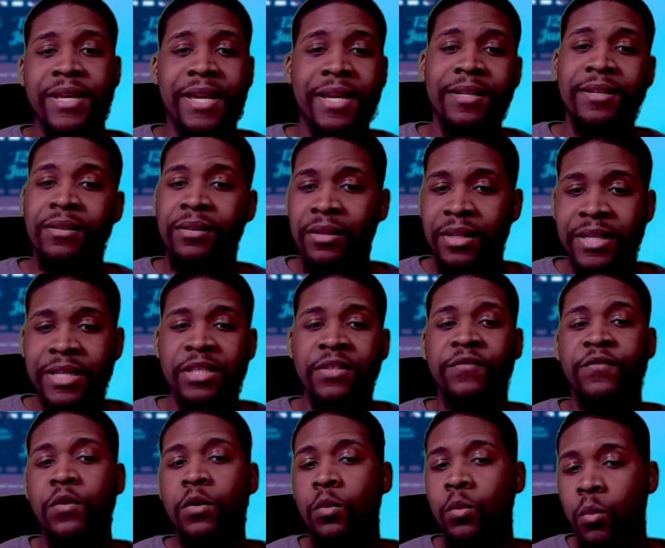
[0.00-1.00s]
in the list
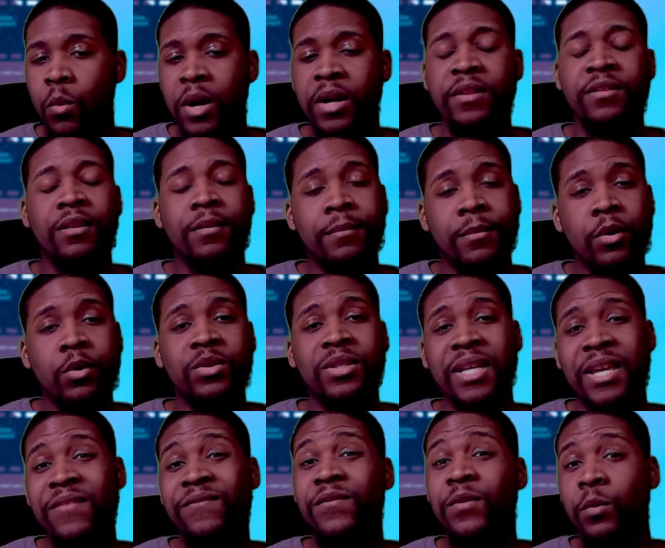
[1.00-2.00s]
for one of the most
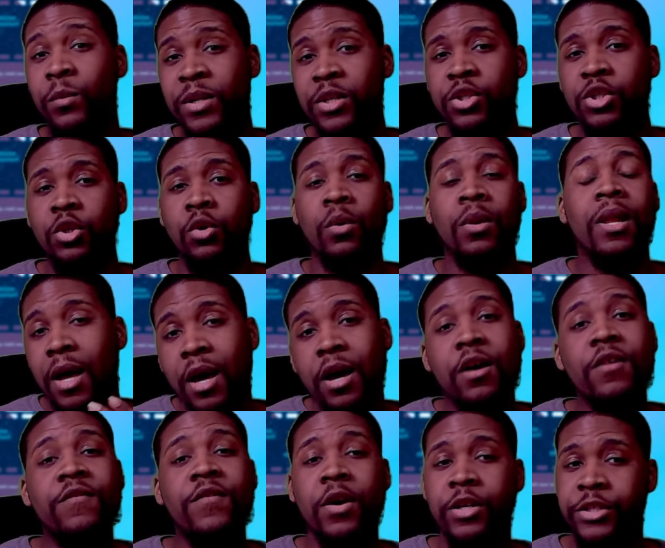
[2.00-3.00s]
influential of our